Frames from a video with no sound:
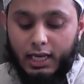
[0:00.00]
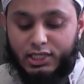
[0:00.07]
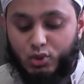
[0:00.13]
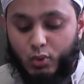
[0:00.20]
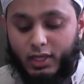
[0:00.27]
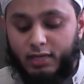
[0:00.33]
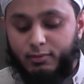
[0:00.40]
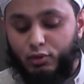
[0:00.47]
Let's
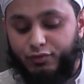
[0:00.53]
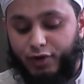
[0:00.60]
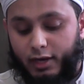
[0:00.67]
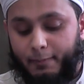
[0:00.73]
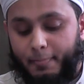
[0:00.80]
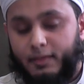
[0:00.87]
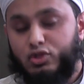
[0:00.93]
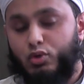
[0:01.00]
quickly move
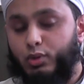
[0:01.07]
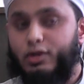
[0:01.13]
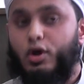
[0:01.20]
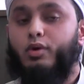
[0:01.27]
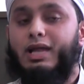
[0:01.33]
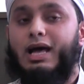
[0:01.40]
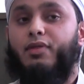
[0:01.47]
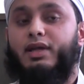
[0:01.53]
on. So we
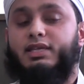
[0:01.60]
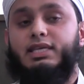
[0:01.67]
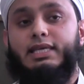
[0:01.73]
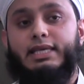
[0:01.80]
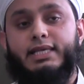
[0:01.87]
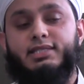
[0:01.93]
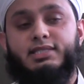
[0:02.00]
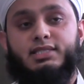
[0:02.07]
know now that
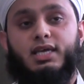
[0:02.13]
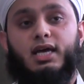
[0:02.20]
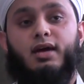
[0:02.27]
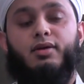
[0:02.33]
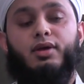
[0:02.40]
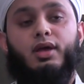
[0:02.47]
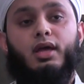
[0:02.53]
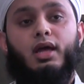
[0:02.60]

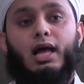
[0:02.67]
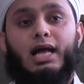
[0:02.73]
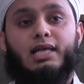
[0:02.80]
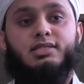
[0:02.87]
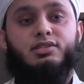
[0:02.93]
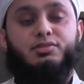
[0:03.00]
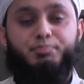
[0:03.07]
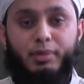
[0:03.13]
Easter
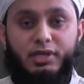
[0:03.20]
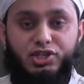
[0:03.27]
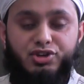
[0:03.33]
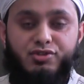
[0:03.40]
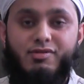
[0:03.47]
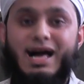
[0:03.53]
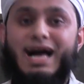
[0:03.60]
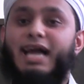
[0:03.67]
has been
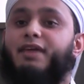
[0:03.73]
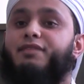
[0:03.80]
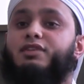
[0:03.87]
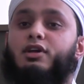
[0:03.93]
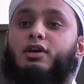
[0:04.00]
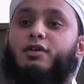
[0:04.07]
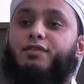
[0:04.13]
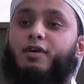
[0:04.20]

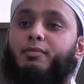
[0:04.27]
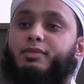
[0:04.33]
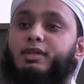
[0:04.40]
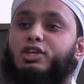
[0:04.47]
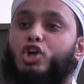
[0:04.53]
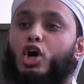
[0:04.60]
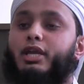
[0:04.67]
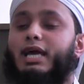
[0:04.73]
derived from
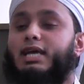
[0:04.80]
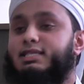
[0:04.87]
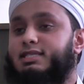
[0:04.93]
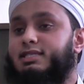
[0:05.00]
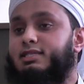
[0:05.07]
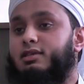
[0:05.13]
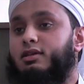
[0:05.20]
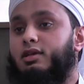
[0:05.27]
the
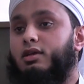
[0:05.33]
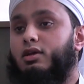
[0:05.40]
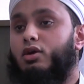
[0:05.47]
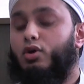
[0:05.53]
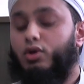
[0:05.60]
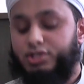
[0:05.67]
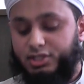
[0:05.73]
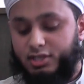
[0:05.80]
goddess
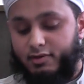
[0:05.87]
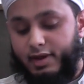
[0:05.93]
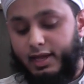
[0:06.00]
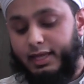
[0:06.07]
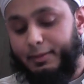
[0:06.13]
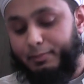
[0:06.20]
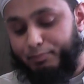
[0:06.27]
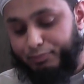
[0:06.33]

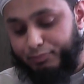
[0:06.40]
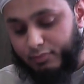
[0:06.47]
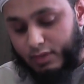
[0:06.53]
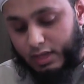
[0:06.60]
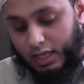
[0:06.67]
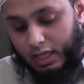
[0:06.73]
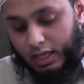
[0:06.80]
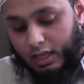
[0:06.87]
Osterei.
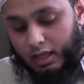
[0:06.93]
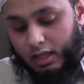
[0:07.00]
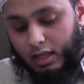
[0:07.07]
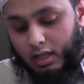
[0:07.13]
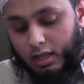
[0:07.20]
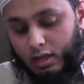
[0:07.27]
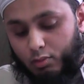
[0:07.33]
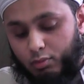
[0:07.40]

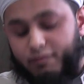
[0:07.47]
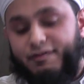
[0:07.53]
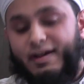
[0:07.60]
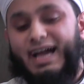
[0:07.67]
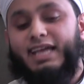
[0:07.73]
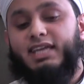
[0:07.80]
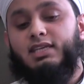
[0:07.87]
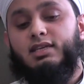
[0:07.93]
We
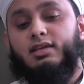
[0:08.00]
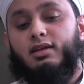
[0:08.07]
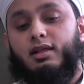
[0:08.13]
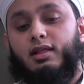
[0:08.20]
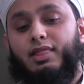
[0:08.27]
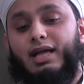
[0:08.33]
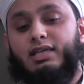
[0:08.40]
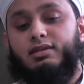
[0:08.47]
find
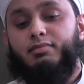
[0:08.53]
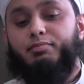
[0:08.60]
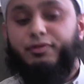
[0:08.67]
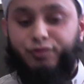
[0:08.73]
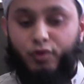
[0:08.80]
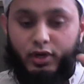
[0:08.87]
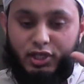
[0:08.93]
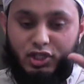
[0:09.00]
that
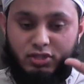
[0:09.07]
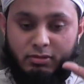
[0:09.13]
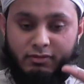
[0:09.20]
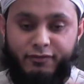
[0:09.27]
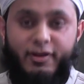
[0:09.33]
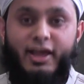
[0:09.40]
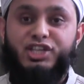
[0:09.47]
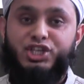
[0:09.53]
before it used to be
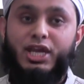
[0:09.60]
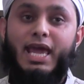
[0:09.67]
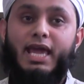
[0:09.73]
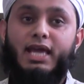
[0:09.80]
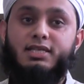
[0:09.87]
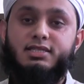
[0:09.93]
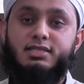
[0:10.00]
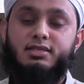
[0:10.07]
fresh
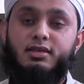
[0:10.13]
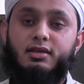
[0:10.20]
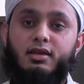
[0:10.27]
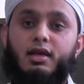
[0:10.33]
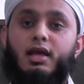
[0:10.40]
eggs,